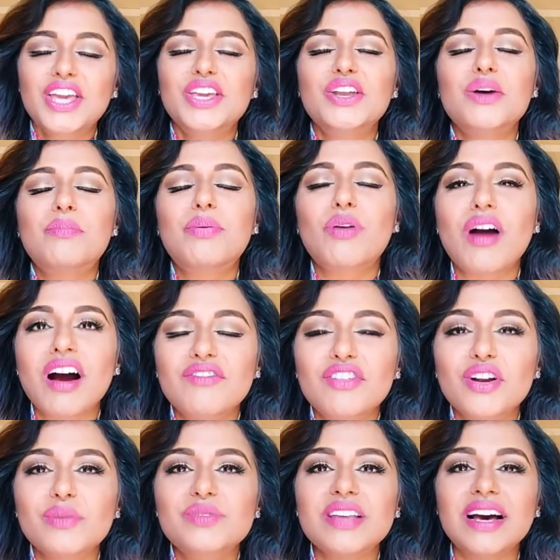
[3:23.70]
You know,
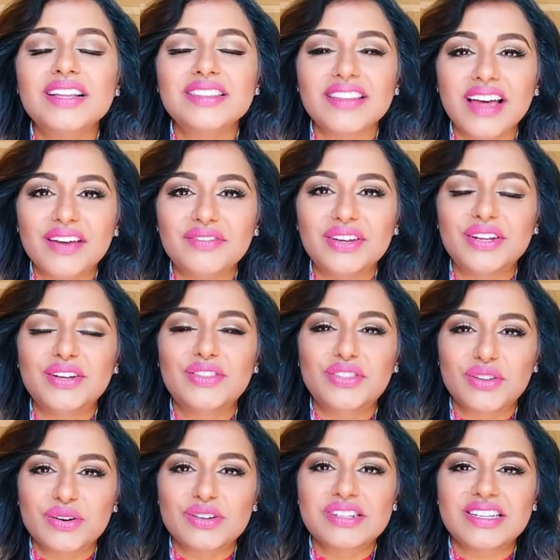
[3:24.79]
Proverbs eleven
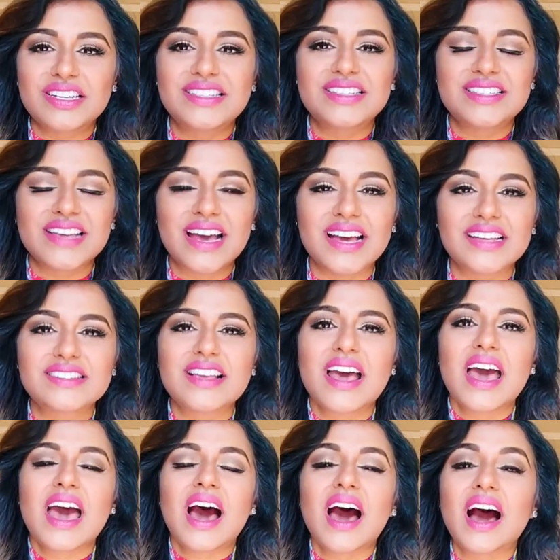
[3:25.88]
thirteen says,
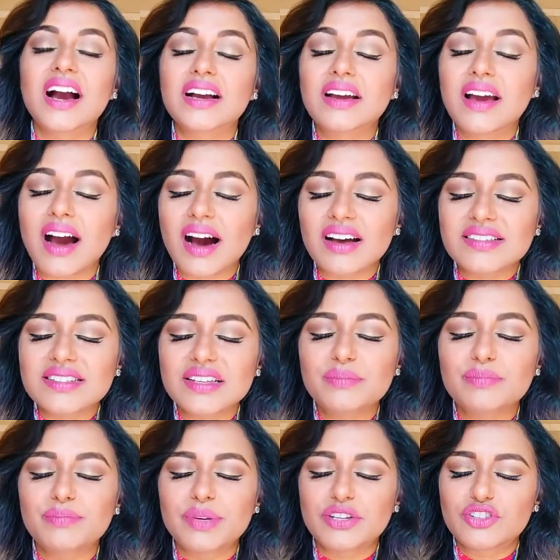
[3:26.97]
a
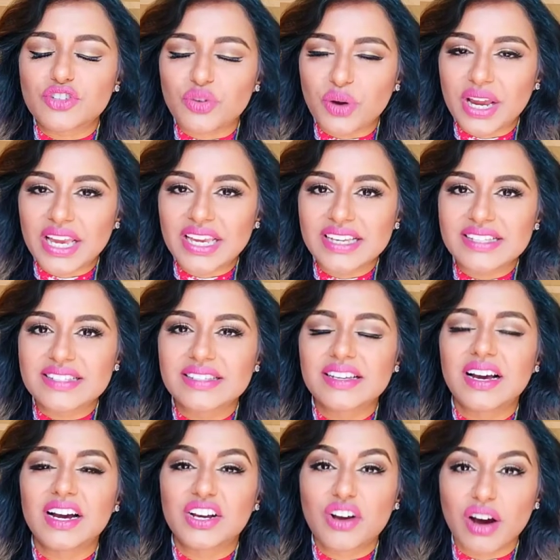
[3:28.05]
gossip betrays
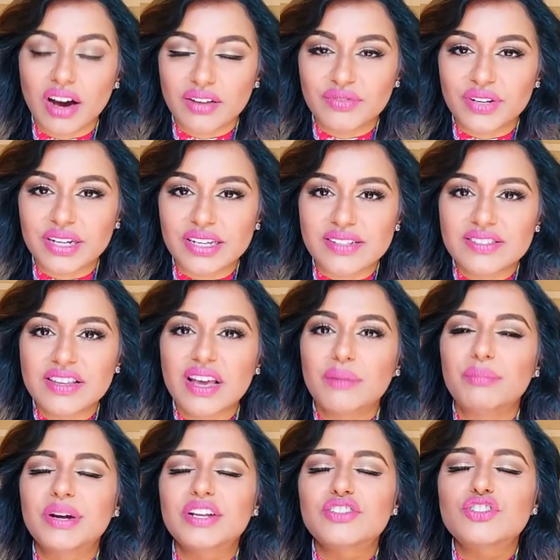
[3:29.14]
a confidence,
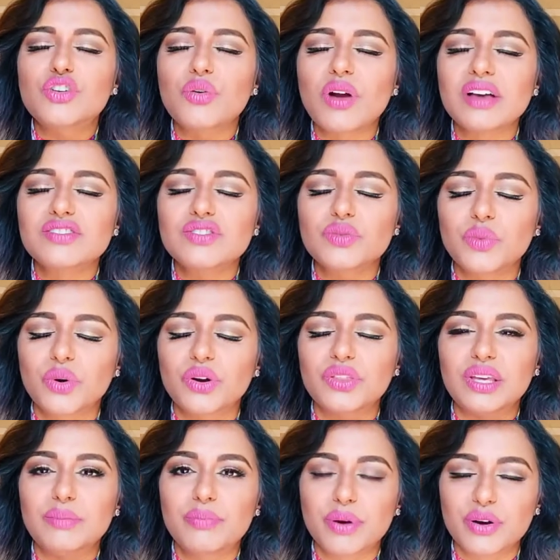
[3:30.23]
but a
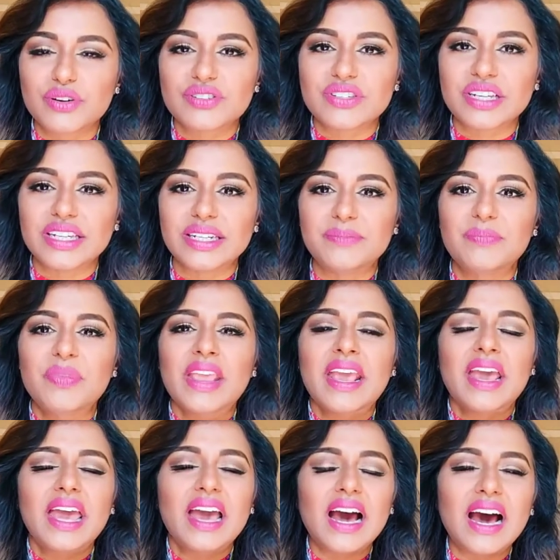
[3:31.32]
trustworthy person
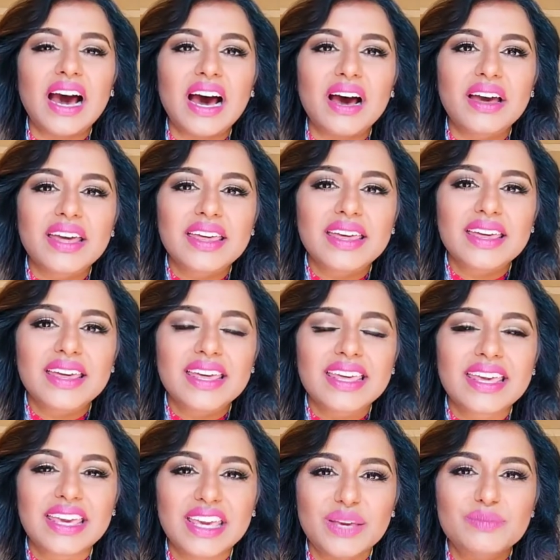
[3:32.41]
uh,
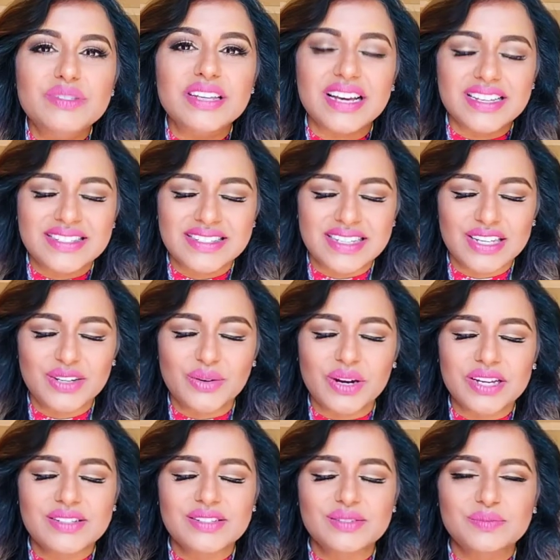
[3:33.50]
keeps a
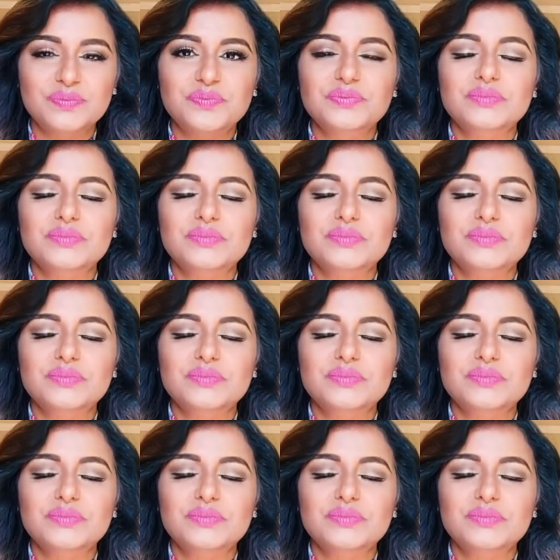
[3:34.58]
secret.